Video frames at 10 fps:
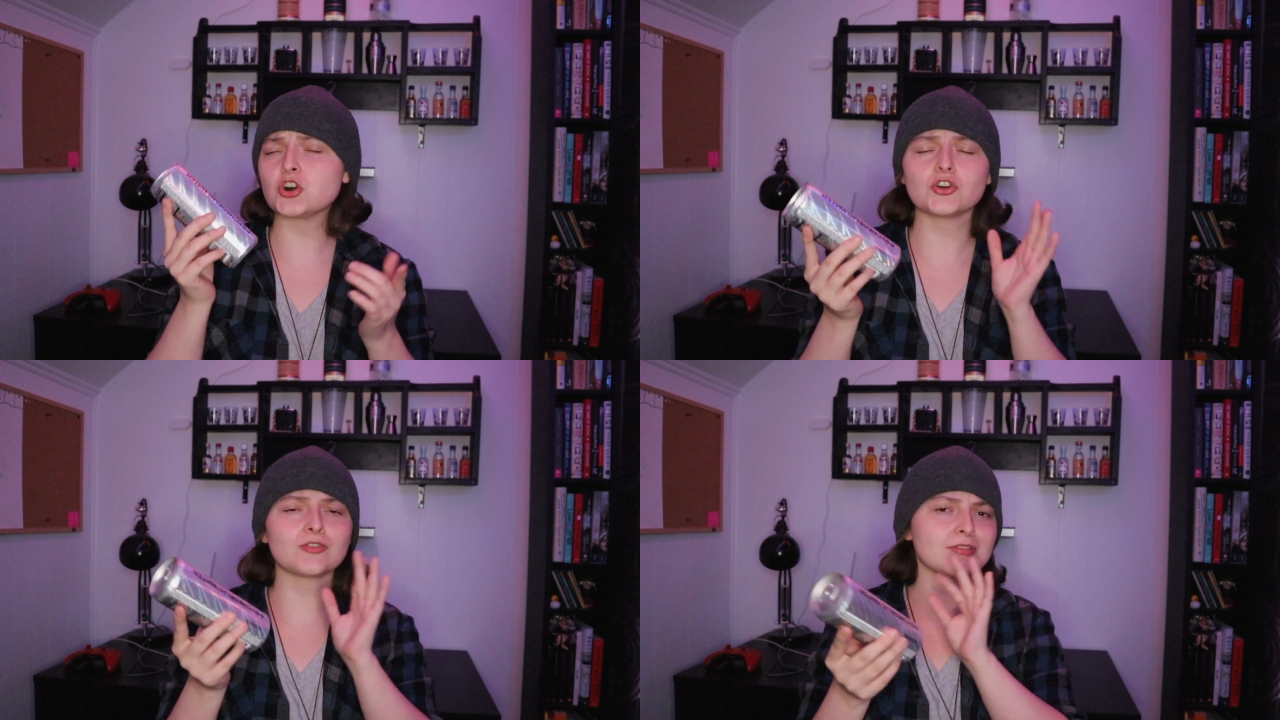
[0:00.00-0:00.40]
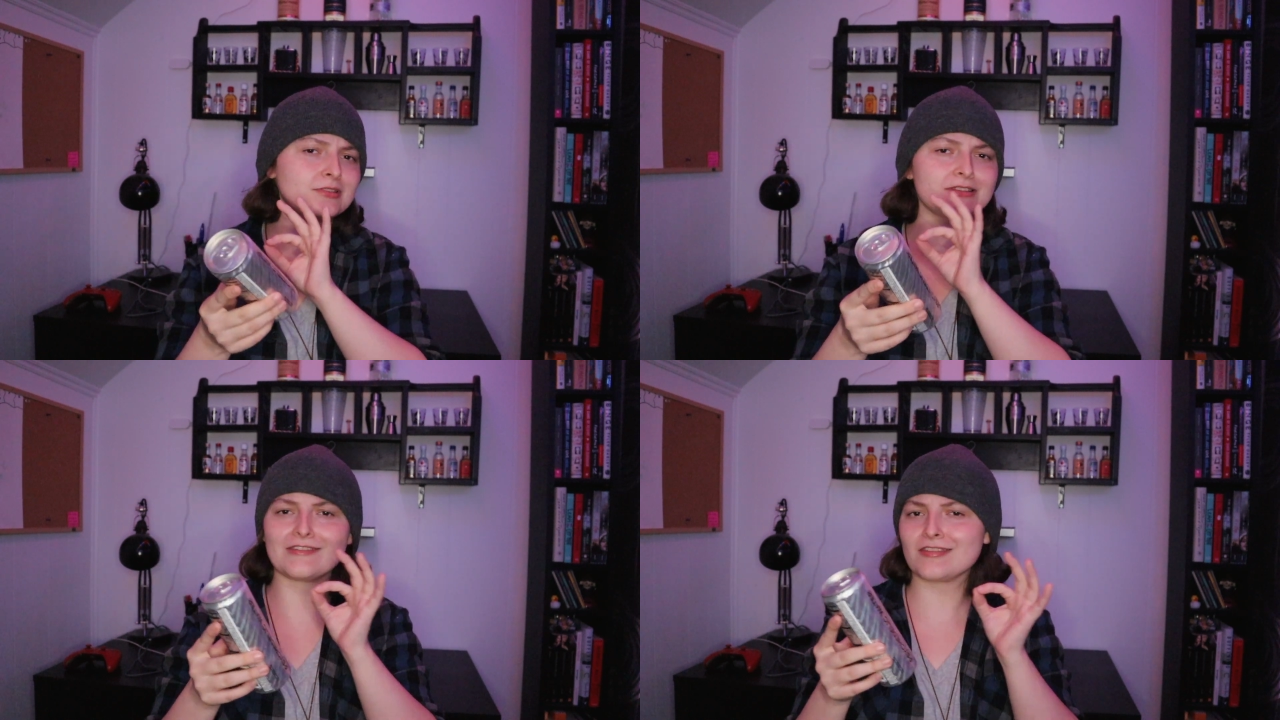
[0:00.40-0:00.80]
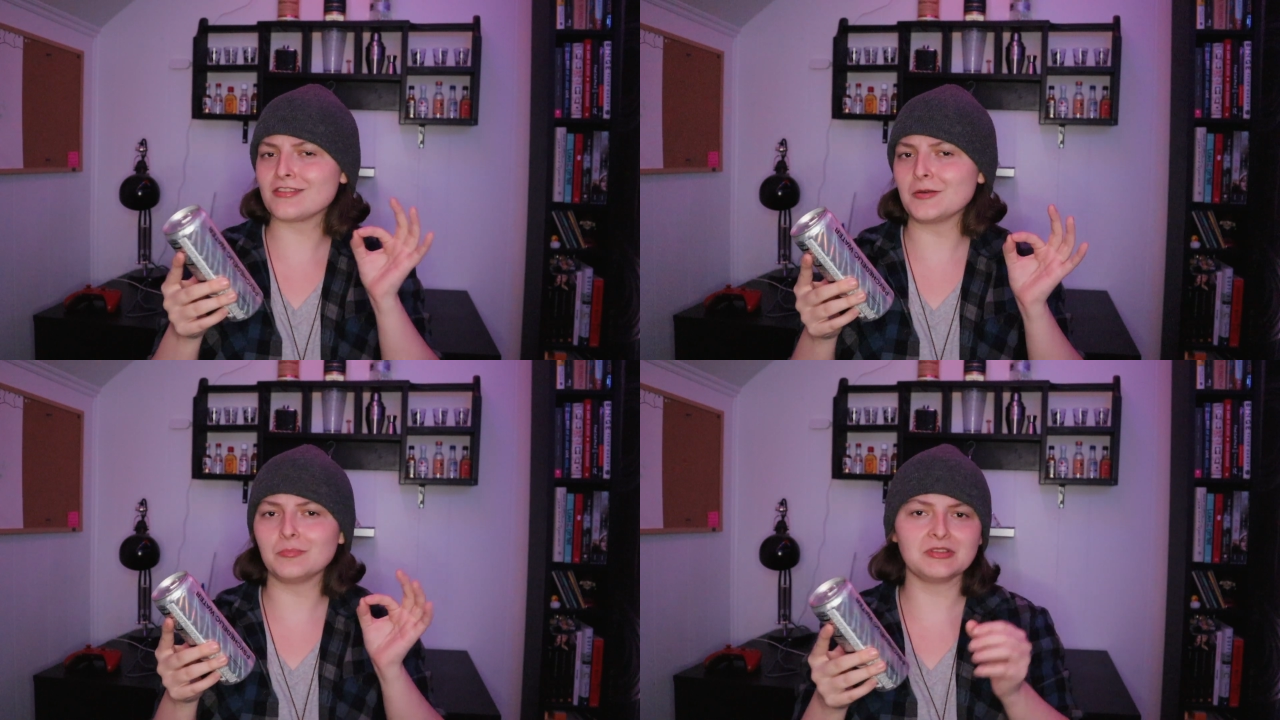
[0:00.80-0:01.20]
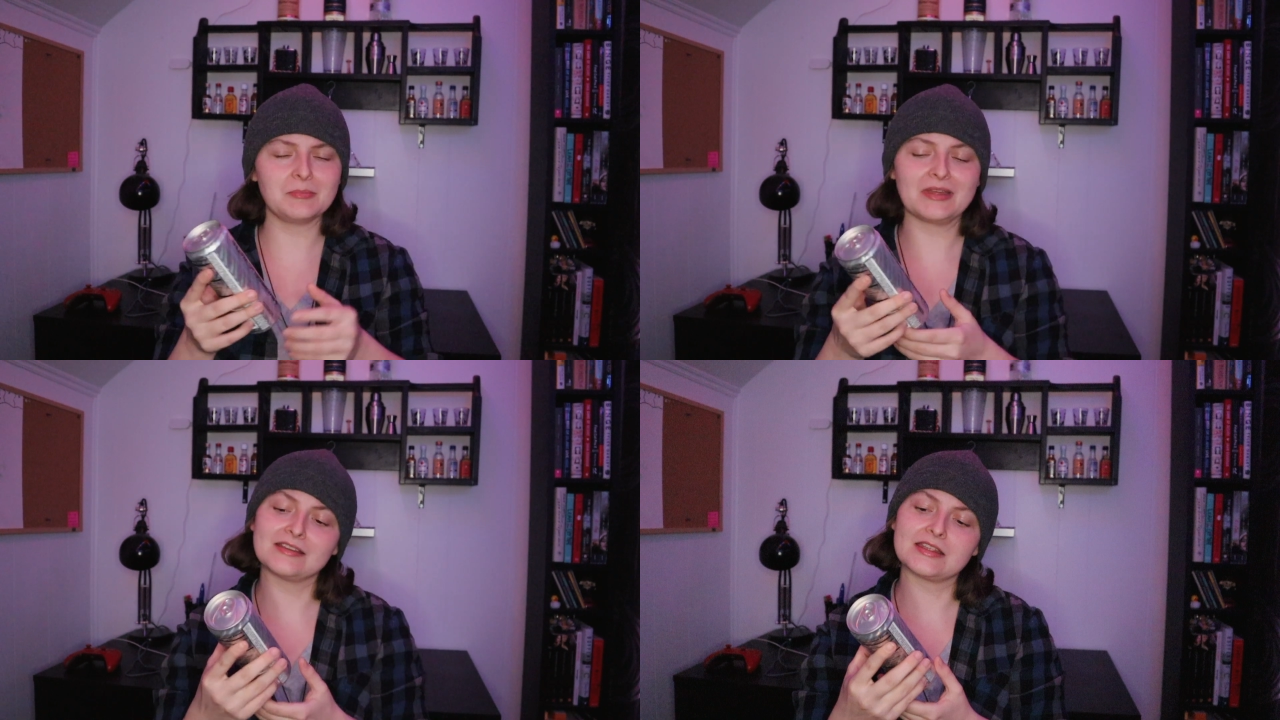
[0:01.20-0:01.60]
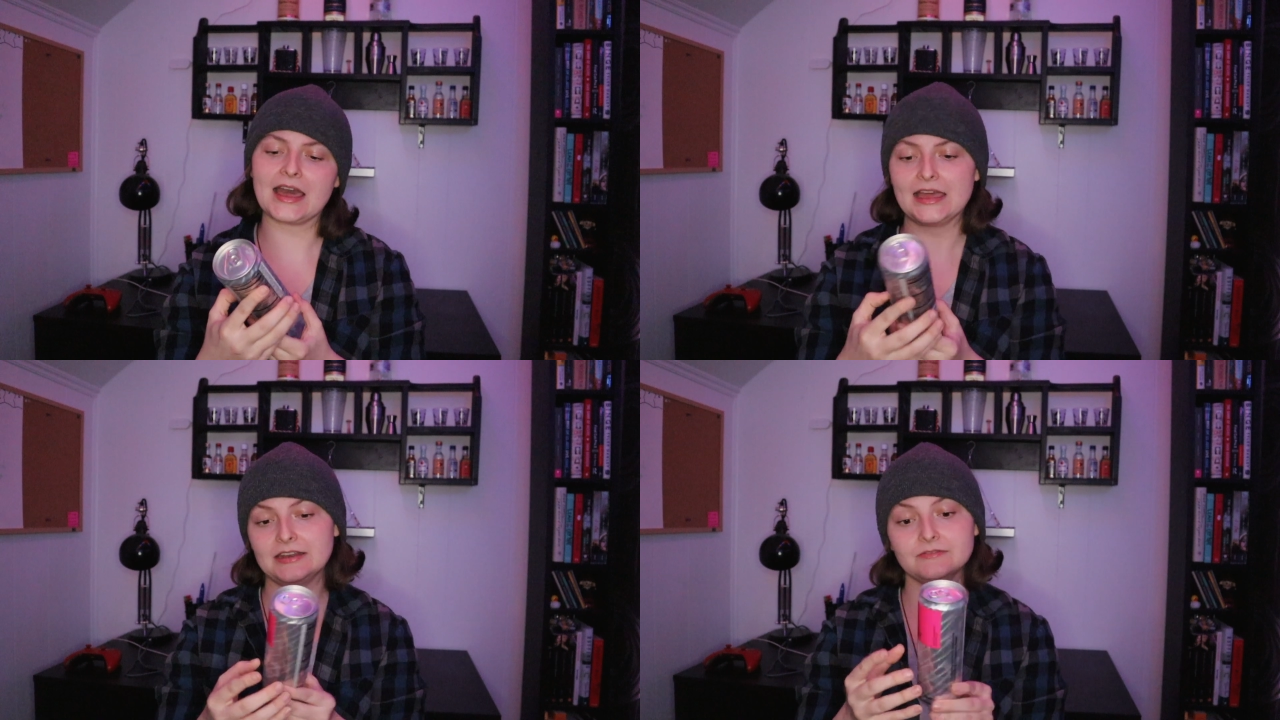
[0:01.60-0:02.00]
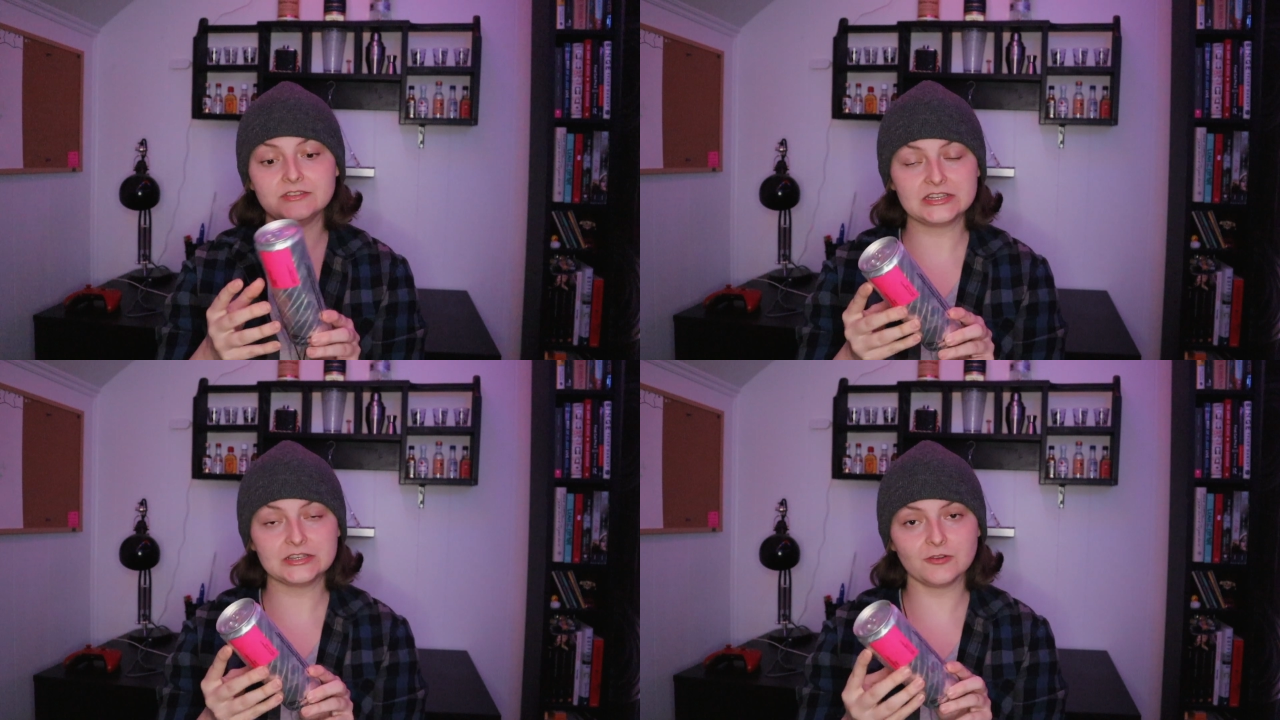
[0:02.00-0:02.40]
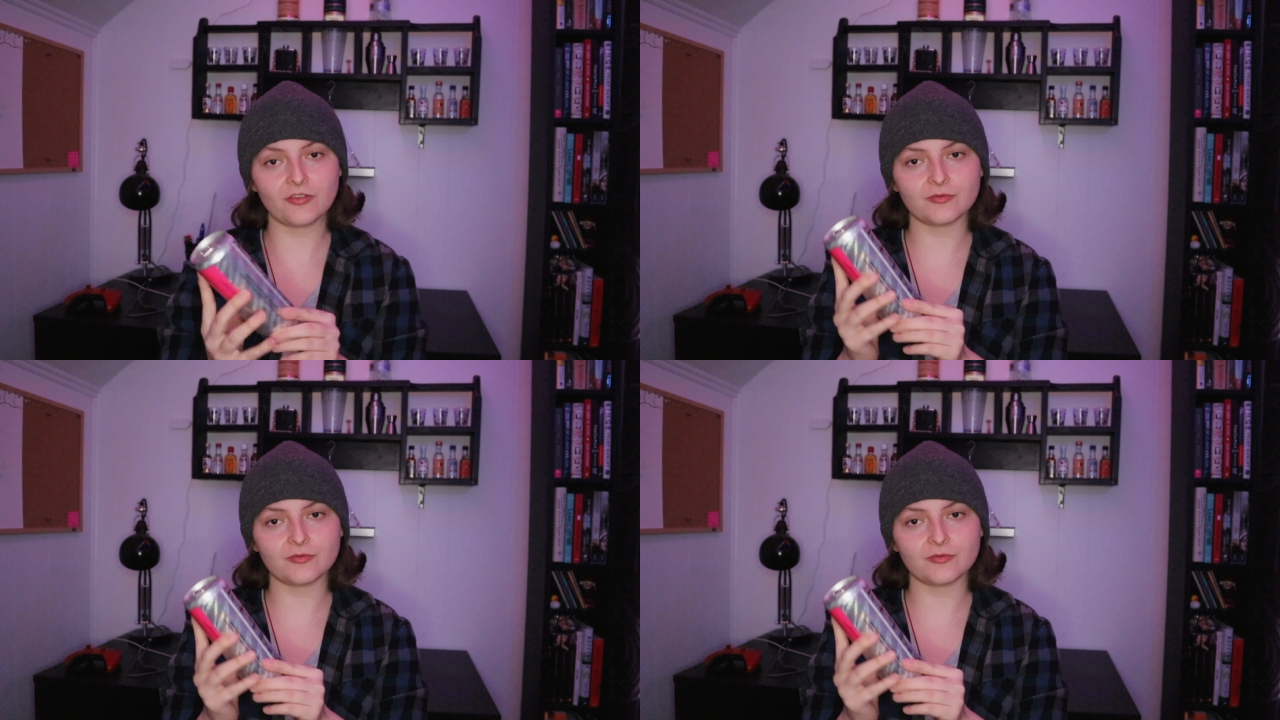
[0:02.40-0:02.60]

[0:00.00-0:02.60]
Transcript: earthly supplement kind of deals,